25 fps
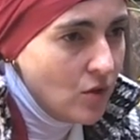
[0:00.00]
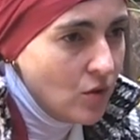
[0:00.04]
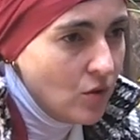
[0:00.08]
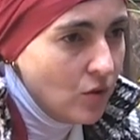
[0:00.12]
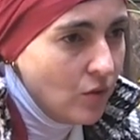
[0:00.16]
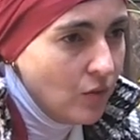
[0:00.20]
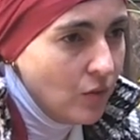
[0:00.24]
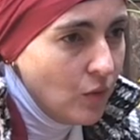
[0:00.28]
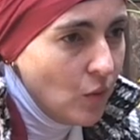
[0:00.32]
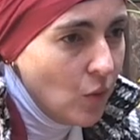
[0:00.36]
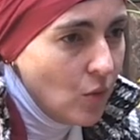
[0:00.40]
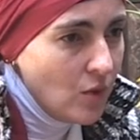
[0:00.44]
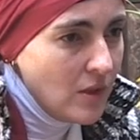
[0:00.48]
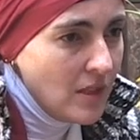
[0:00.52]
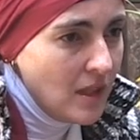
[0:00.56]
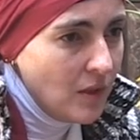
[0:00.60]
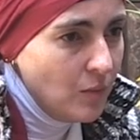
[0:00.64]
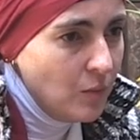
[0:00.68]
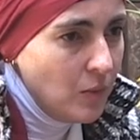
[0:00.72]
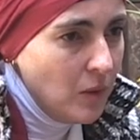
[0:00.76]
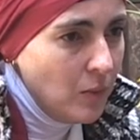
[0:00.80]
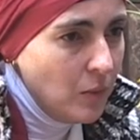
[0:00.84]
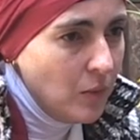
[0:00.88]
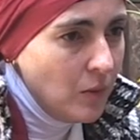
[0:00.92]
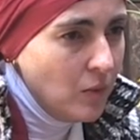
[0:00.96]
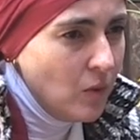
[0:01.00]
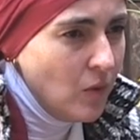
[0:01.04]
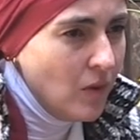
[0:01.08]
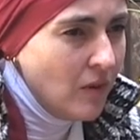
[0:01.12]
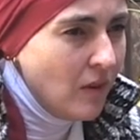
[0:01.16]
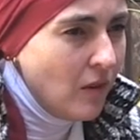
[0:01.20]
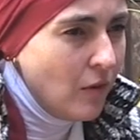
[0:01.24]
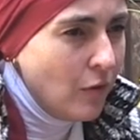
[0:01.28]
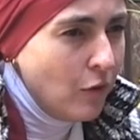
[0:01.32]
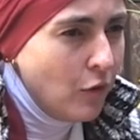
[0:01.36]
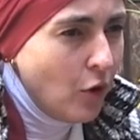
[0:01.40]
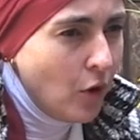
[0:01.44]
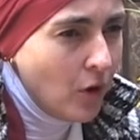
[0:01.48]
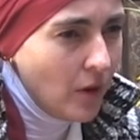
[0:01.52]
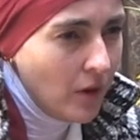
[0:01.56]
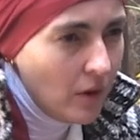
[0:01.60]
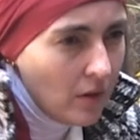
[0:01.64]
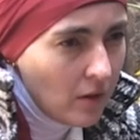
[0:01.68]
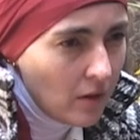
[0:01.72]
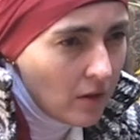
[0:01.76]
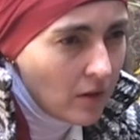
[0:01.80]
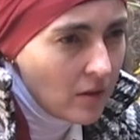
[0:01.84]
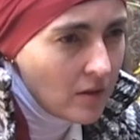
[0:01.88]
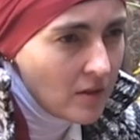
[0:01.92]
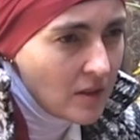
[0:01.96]
So of course that people, we were
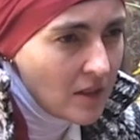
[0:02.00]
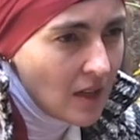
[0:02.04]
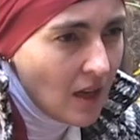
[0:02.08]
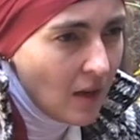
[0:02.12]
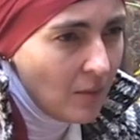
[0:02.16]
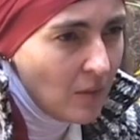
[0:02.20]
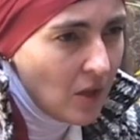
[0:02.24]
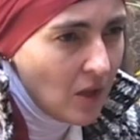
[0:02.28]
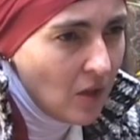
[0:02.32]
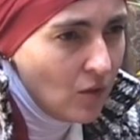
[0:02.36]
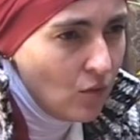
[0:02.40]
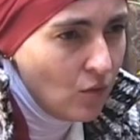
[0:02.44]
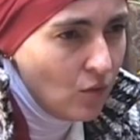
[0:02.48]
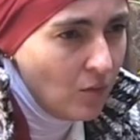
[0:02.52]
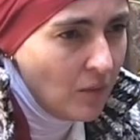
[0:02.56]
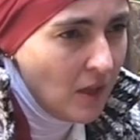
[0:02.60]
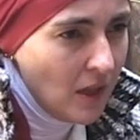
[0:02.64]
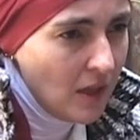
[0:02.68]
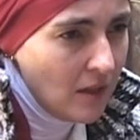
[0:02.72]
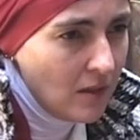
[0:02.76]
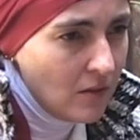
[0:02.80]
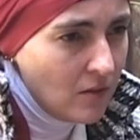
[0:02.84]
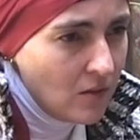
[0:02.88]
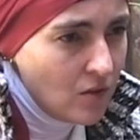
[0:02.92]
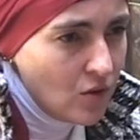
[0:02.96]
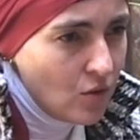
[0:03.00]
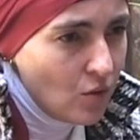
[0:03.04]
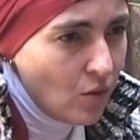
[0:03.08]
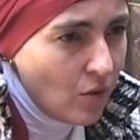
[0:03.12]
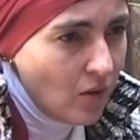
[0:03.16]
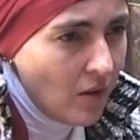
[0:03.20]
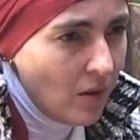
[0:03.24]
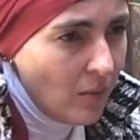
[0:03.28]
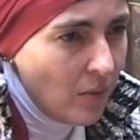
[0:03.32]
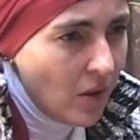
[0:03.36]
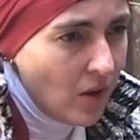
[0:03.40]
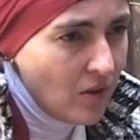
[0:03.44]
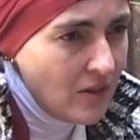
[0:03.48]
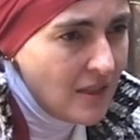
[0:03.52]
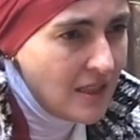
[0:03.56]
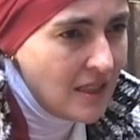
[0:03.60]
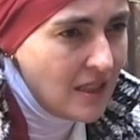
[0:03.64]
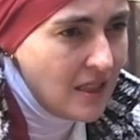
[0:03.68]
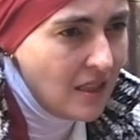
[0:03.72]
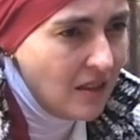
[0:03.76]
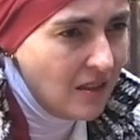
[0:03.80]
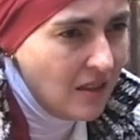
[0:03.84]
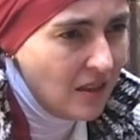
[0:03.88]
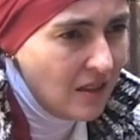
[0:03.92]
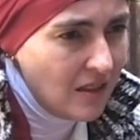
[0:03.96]
foreigners coming to make a story about
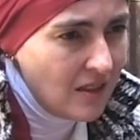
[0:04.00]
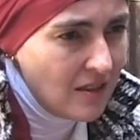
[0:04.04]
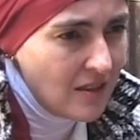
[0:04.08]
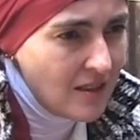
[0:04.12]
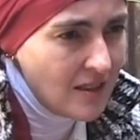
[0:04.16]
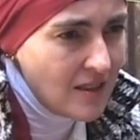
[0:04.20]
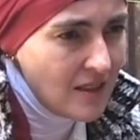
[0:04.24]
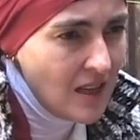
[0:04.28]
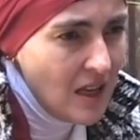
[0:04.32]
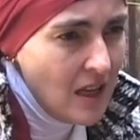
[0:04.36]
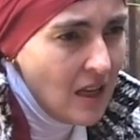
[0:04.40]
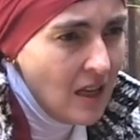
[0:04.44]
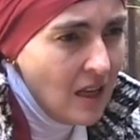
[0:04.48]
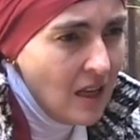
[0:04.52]
Syrians.